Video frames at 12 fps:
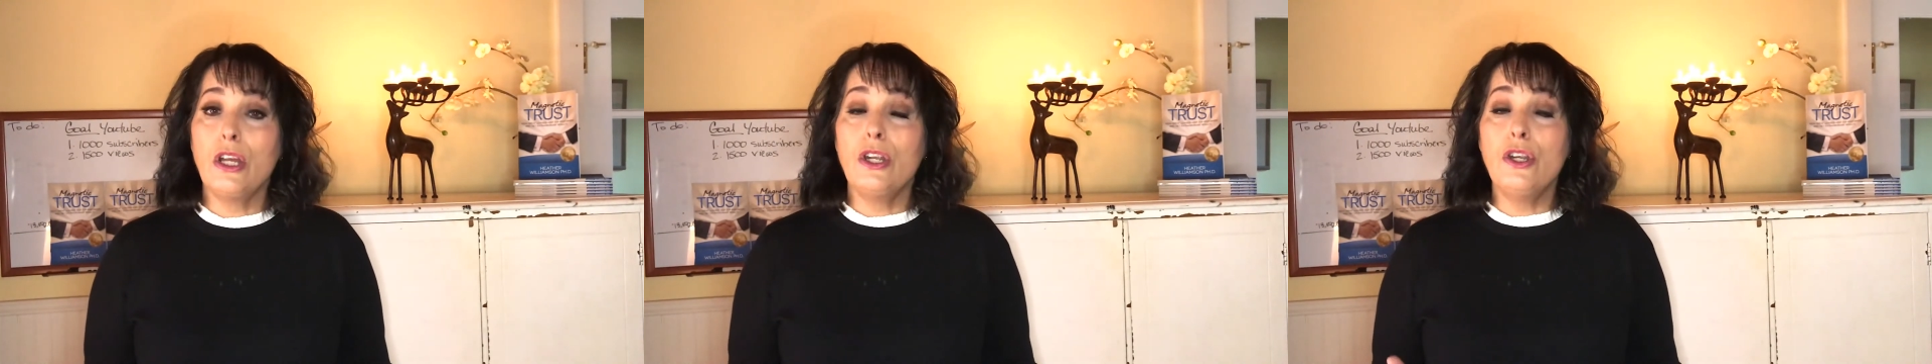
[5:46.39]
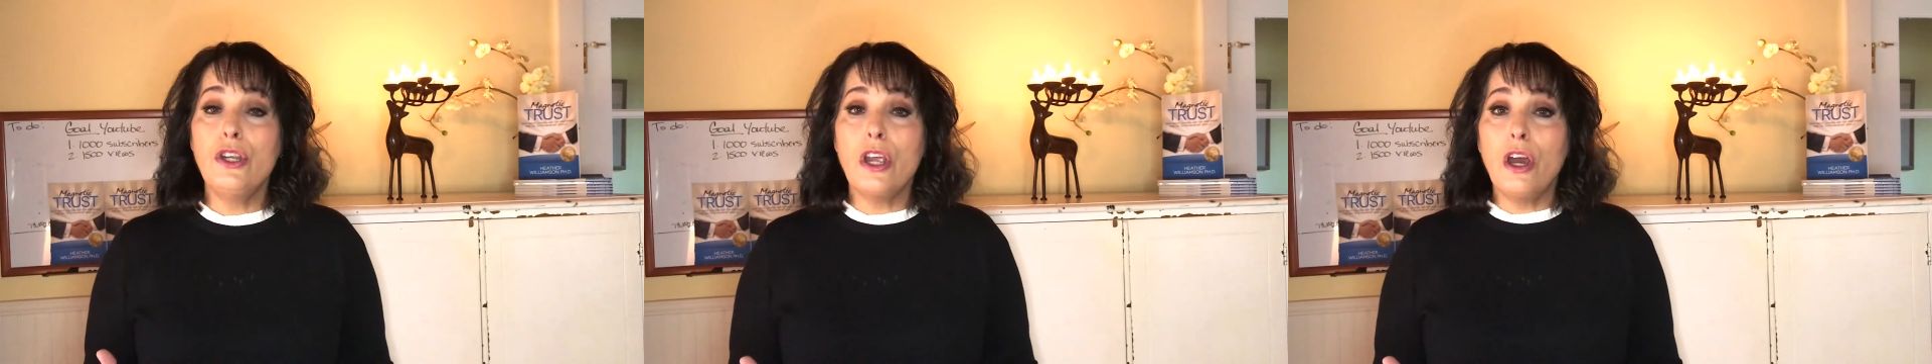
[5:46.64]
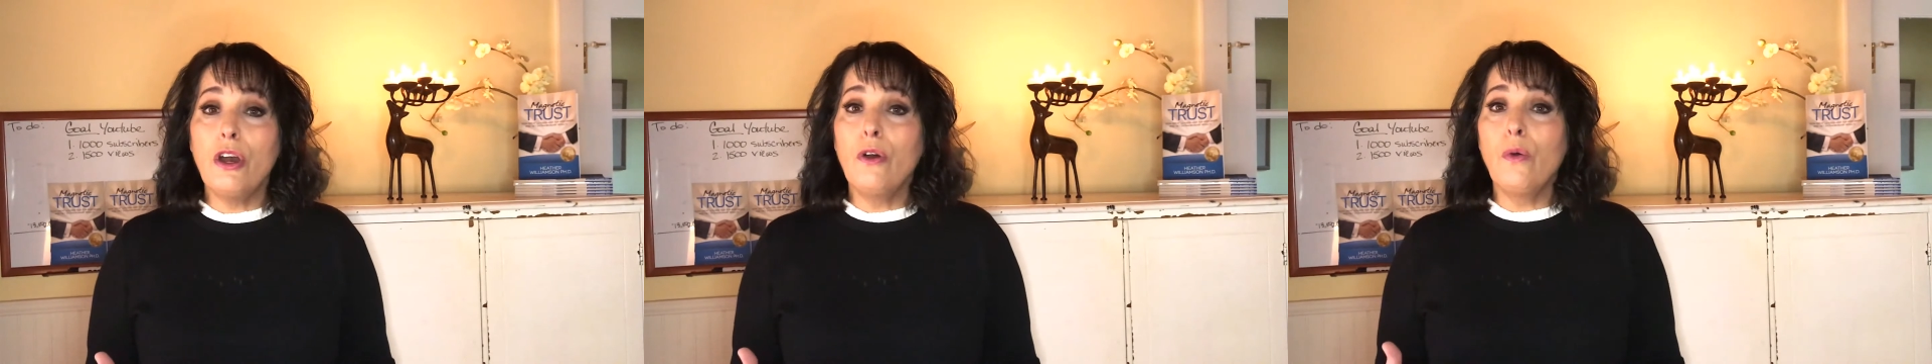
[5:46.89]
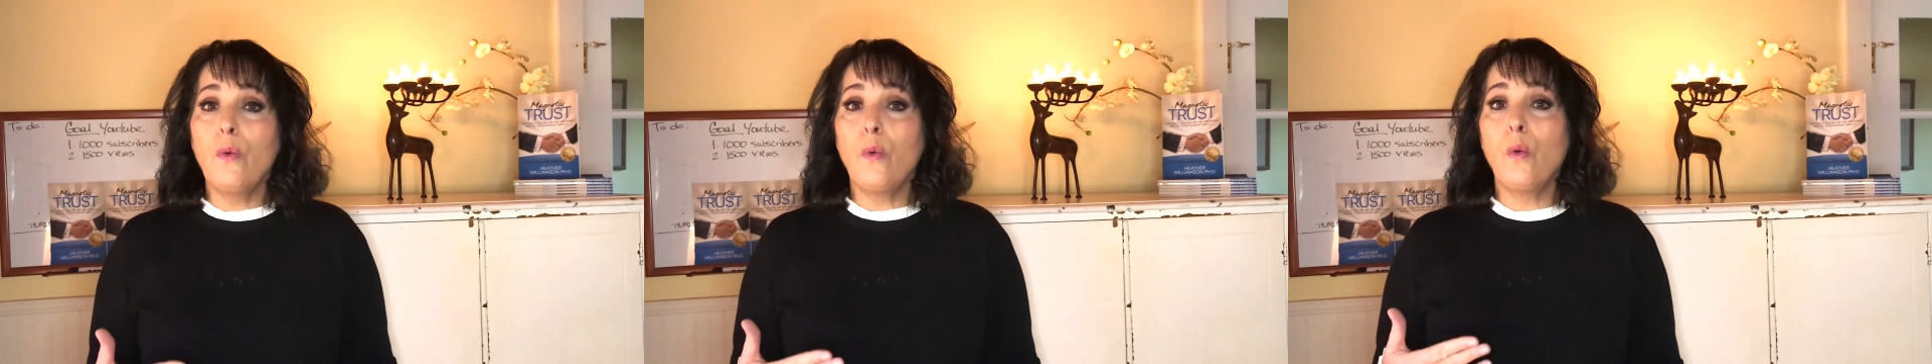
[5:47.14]

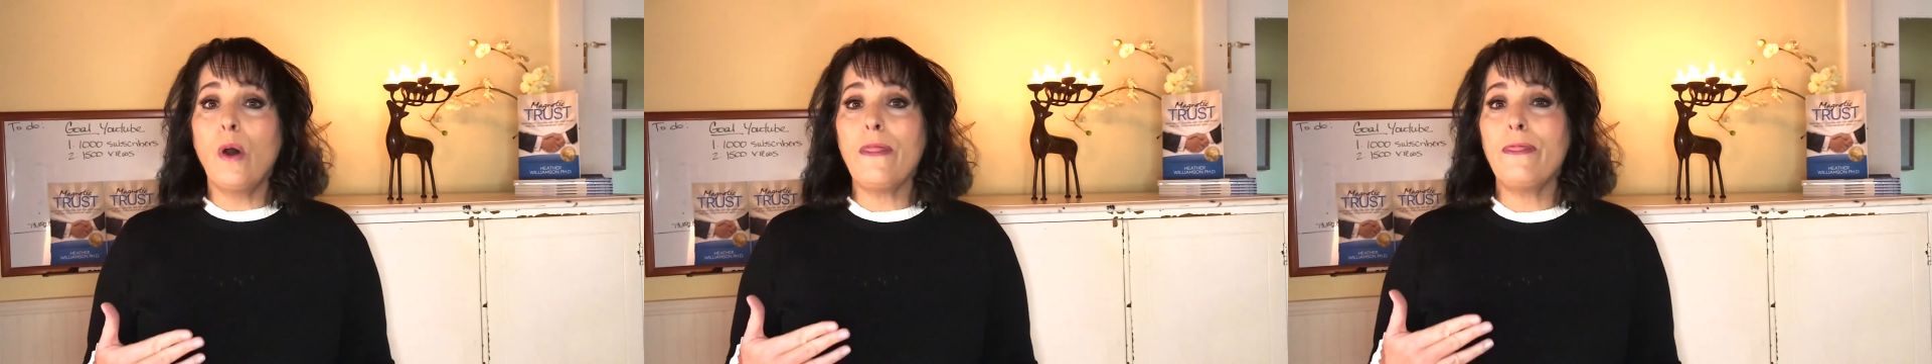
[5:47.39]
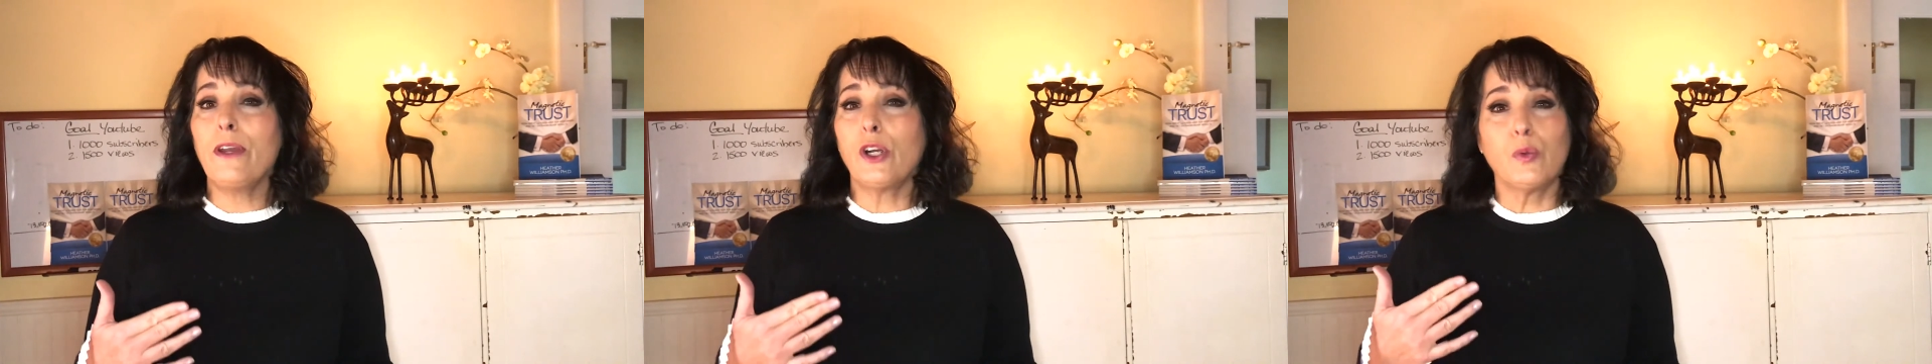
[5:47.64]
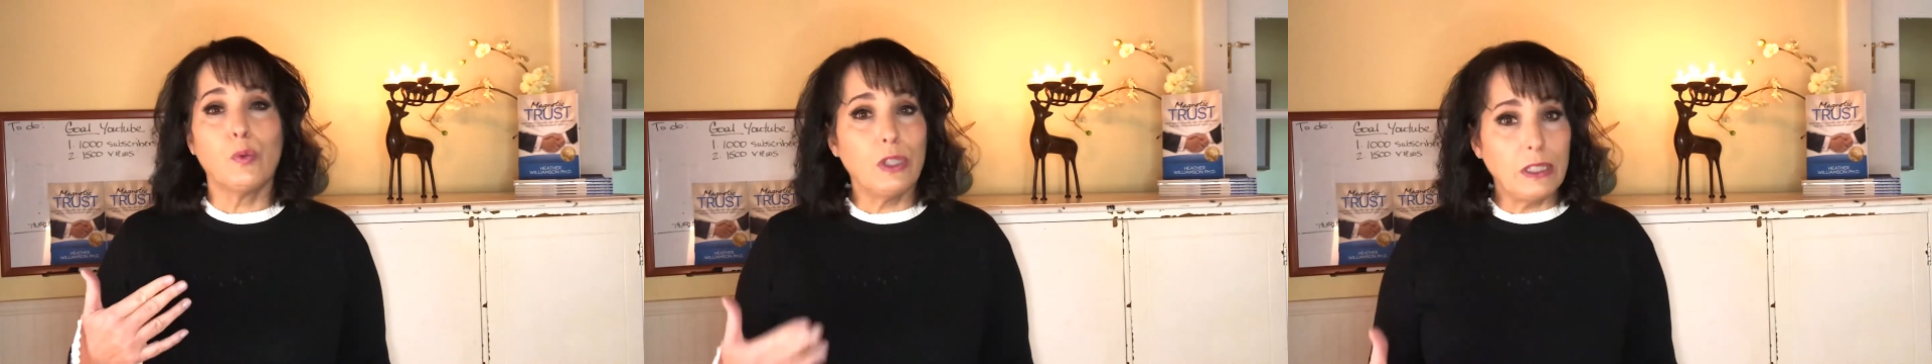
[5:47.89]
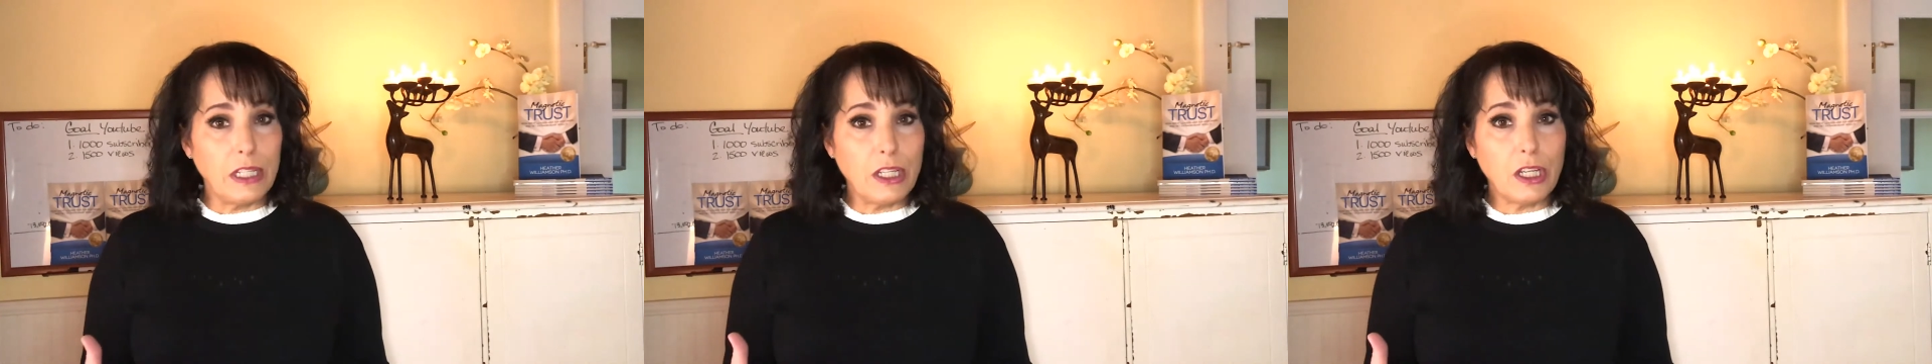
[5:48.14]
Know what they're
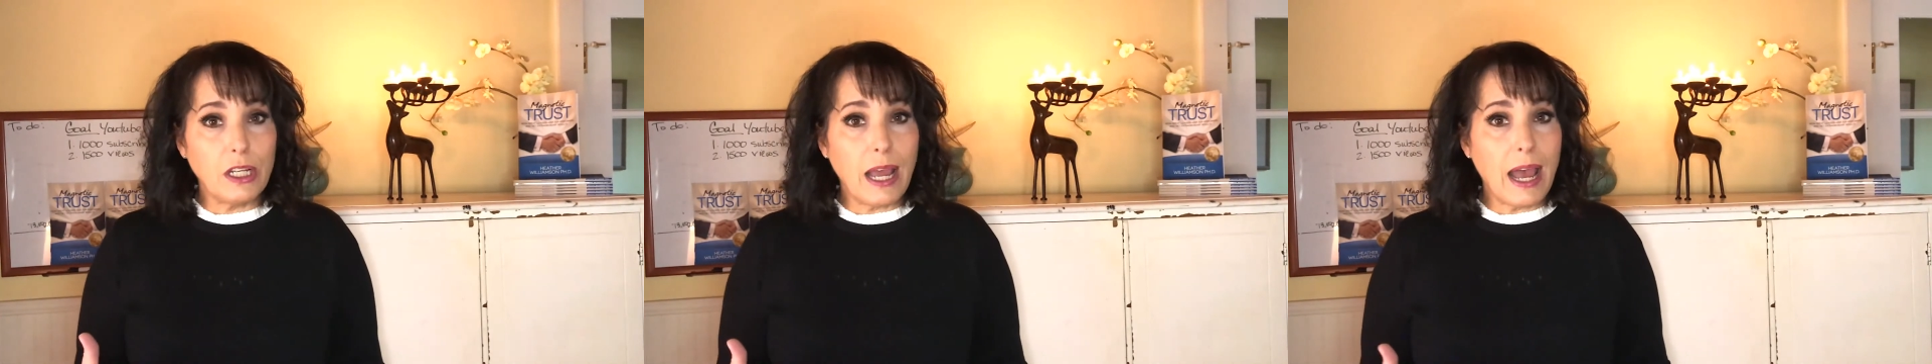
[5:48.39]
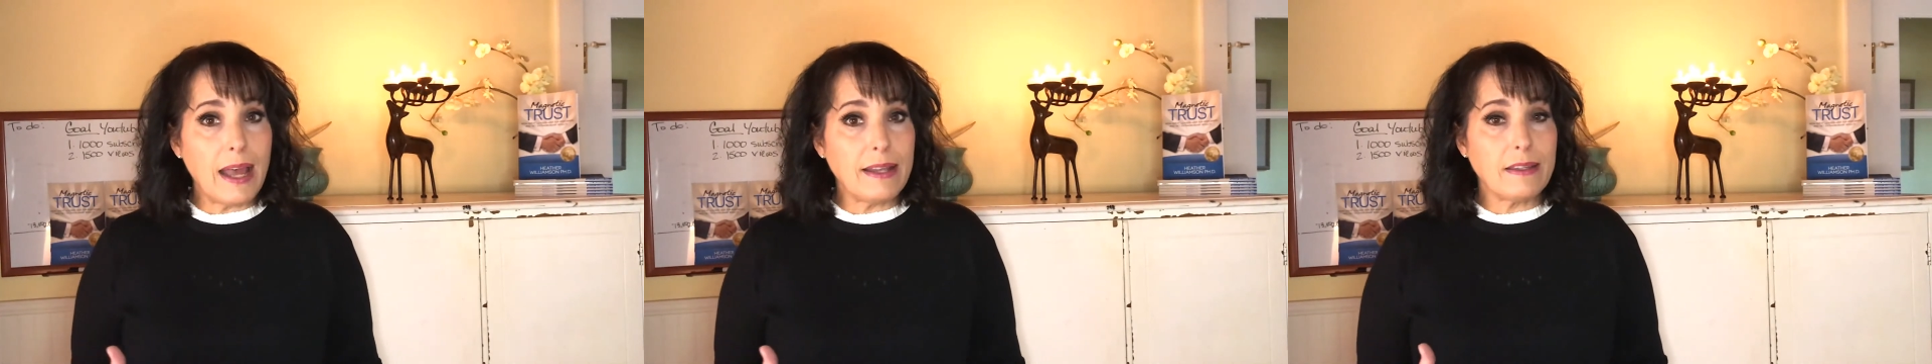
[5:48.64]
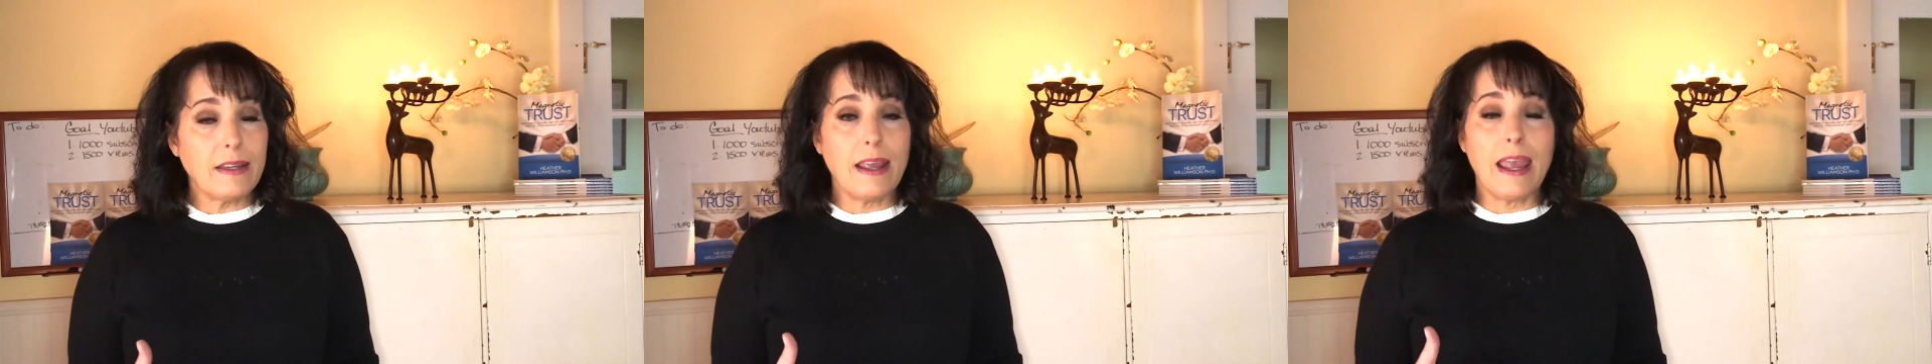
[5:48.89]
really good at,